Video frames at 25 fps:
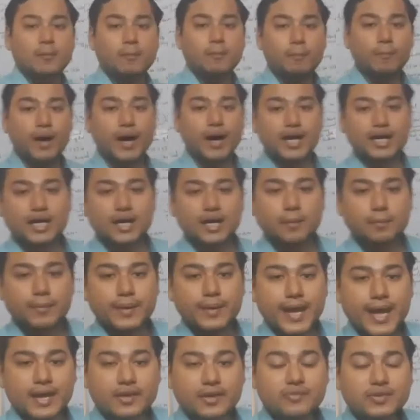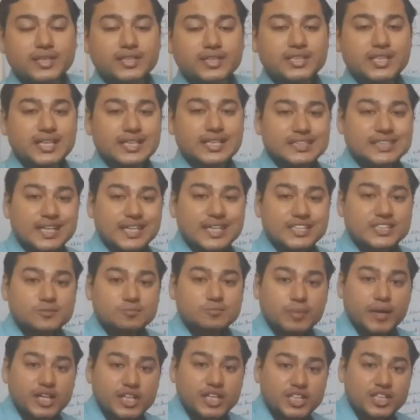Markup language is a
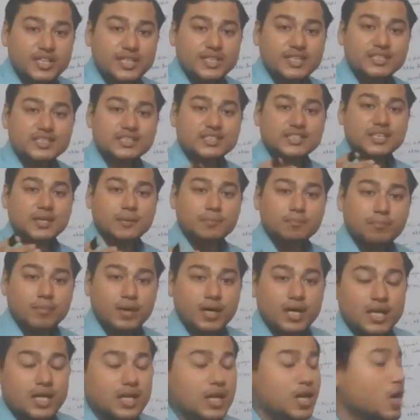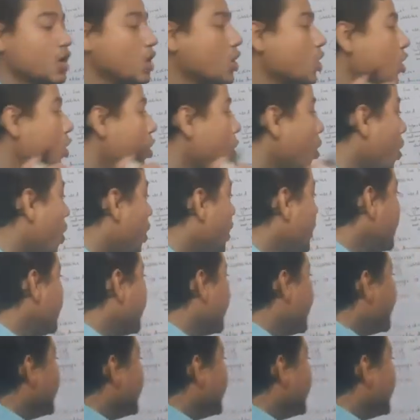special symbol called